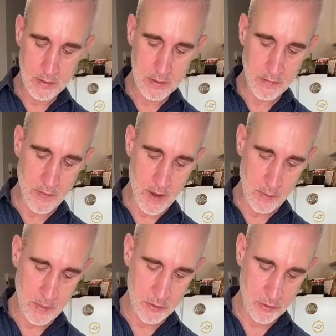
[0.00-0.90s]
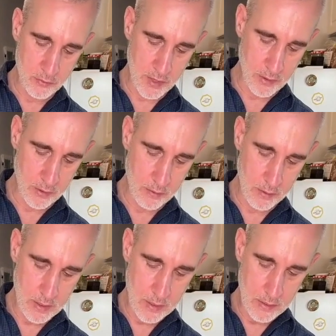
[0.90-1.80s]
This is a fine mesh
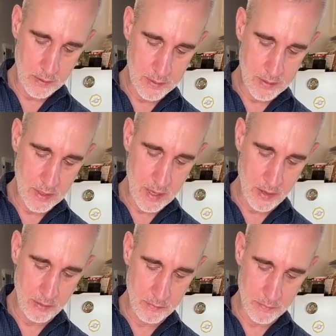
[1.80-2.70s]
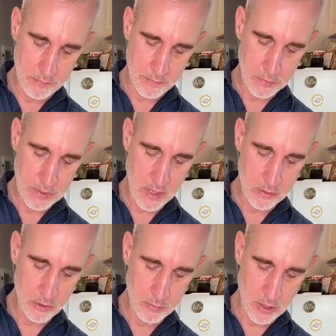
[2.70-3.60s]
strainer. Let's see how, there's
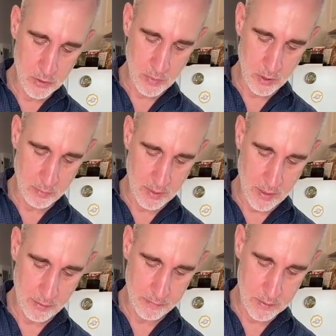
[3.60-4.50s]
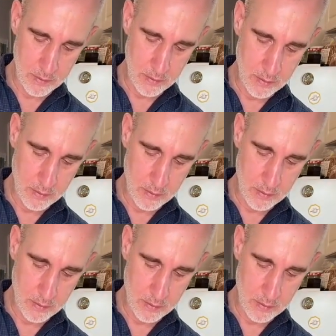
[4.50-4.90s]
not too much pulp left.